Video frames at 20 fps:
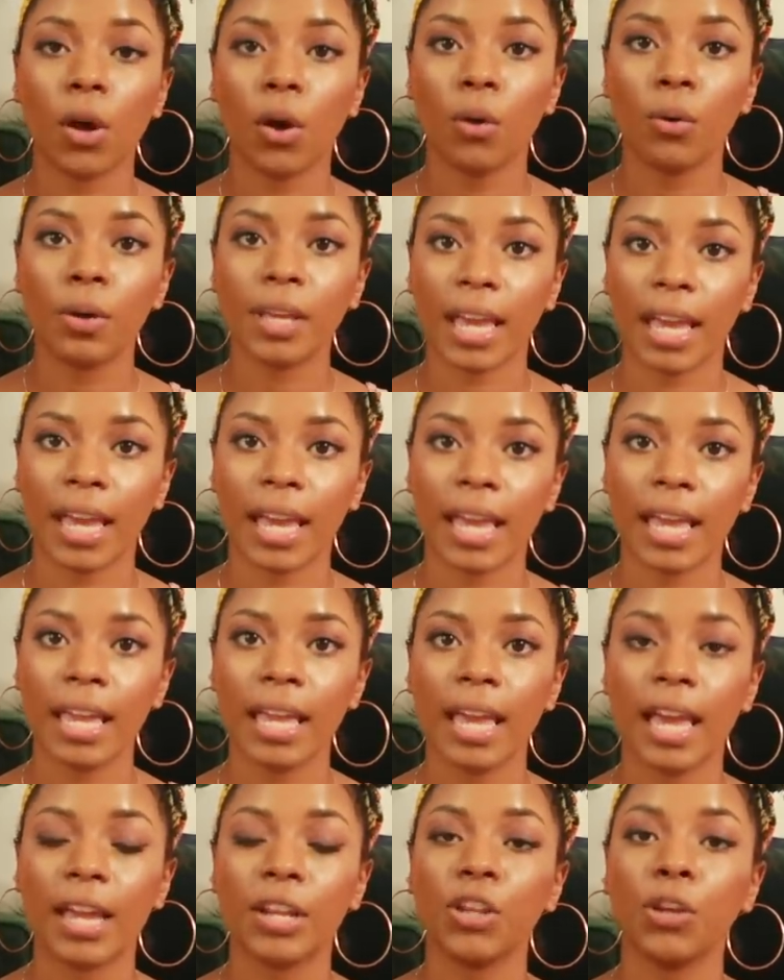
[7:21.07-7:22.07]

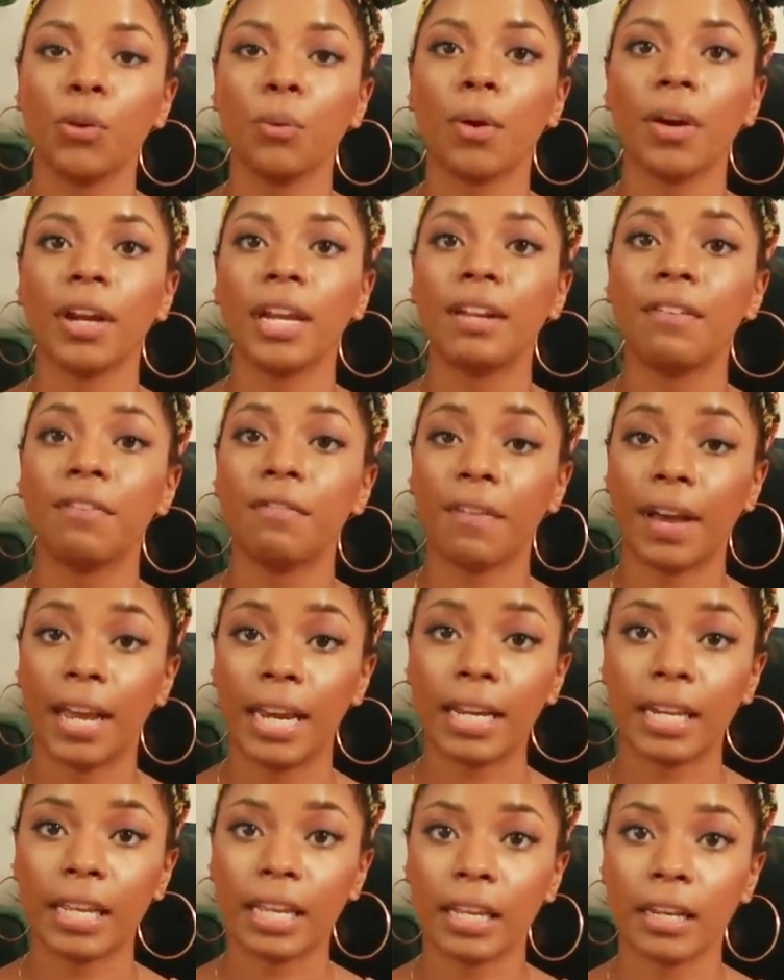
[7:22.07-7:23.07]
okay and you are
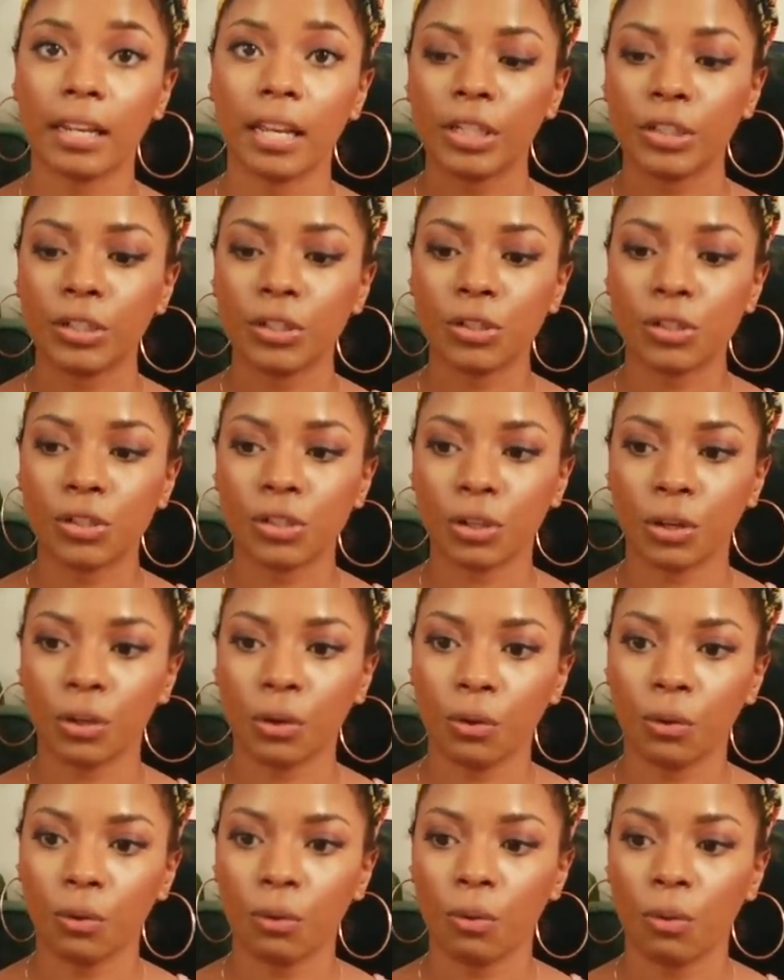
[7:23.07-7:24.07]
invited
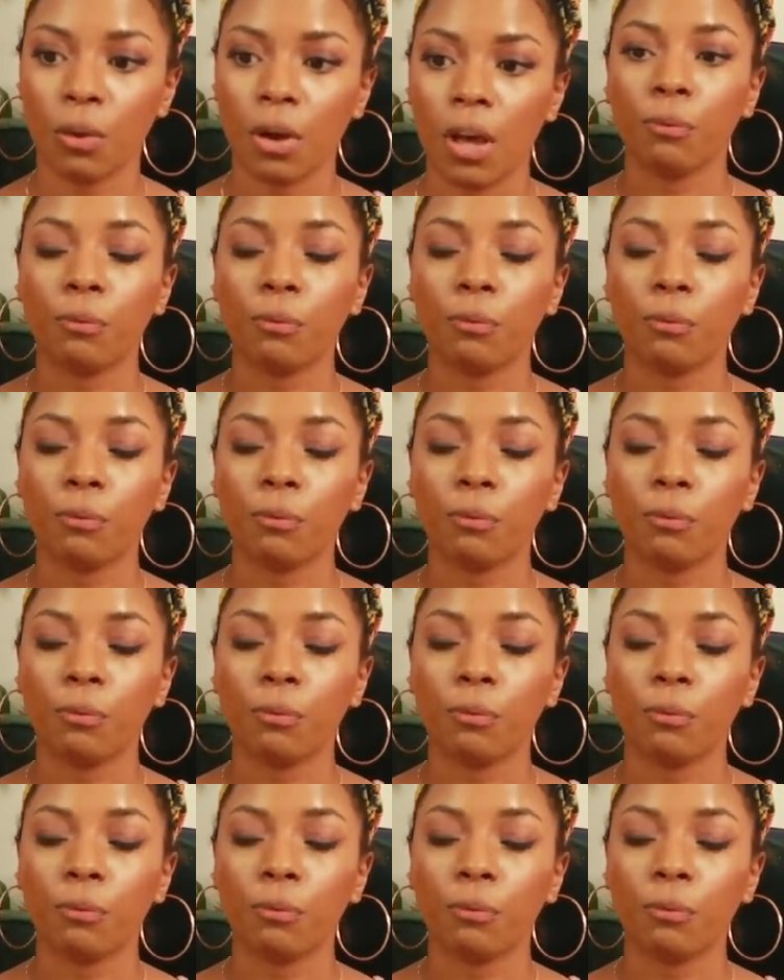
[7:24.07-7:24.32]
into